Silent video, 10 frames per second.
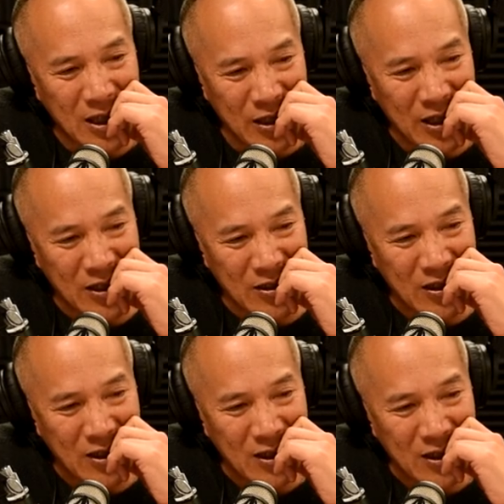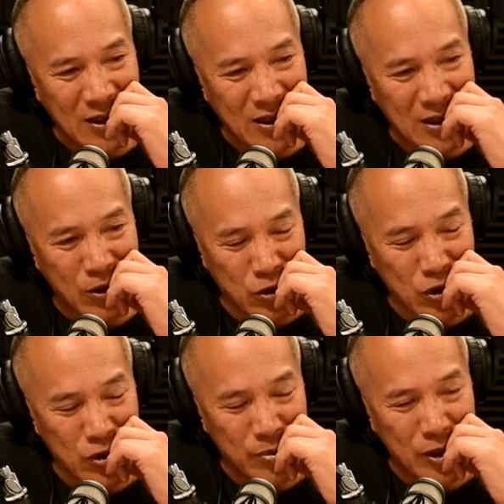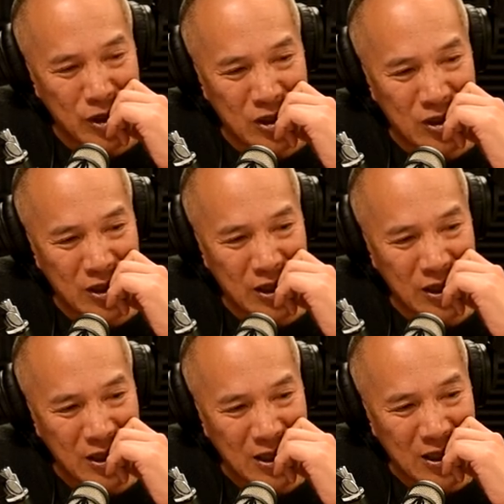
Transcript: at night mm. because it was an emergency.